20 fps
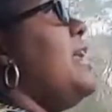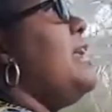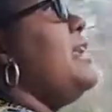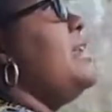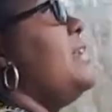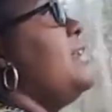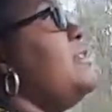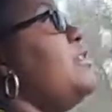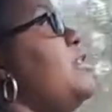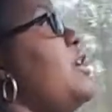and
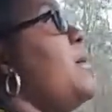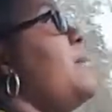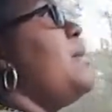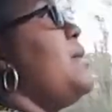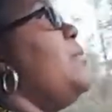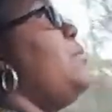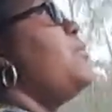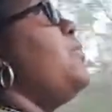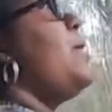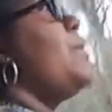then
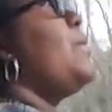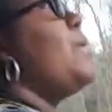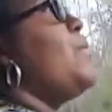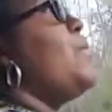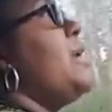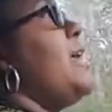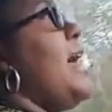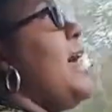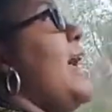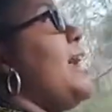determine when we
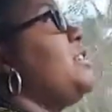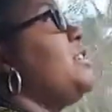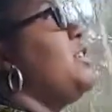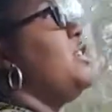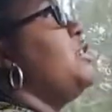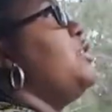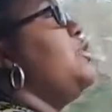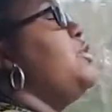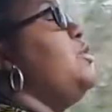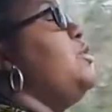want to
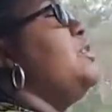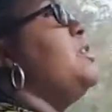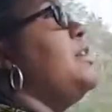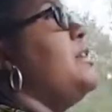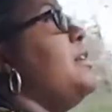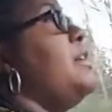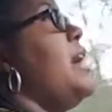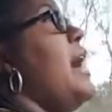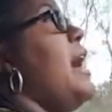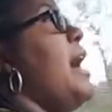actually do
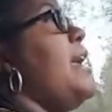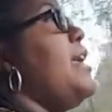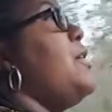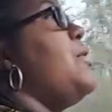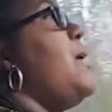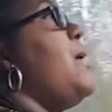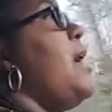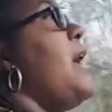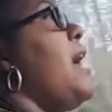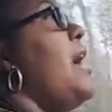the
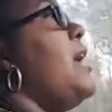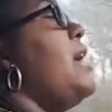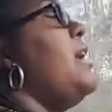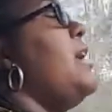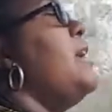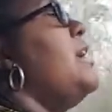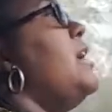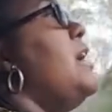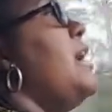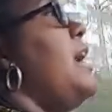IUI,
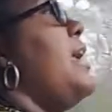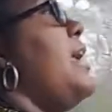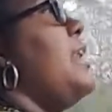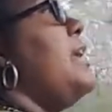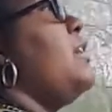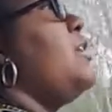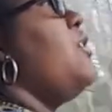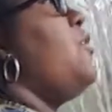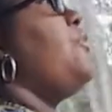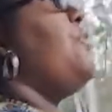and
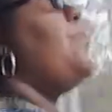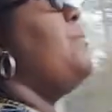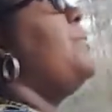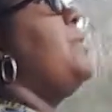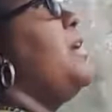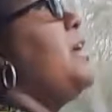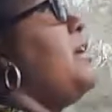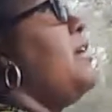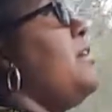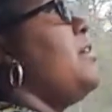then go from
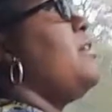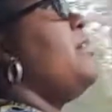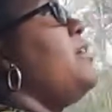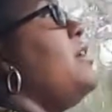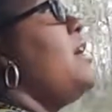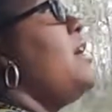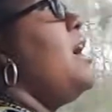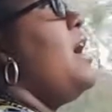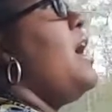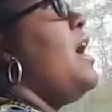there.
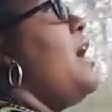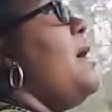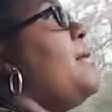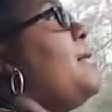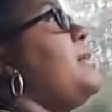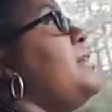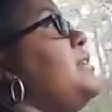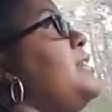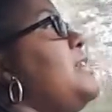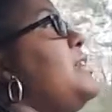
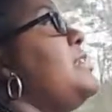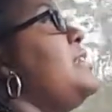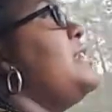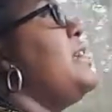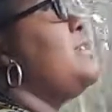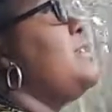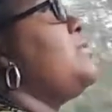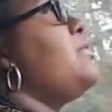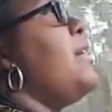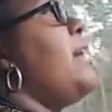Because this
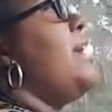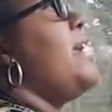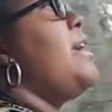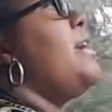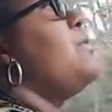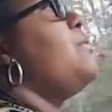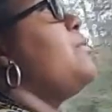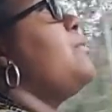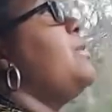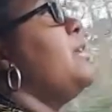test right
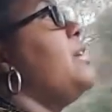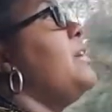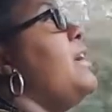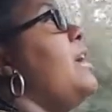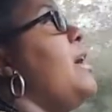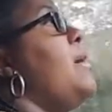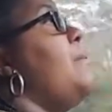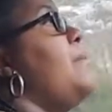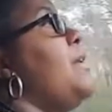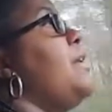here will
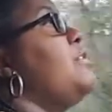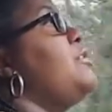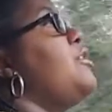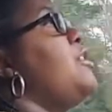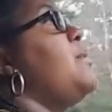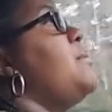help me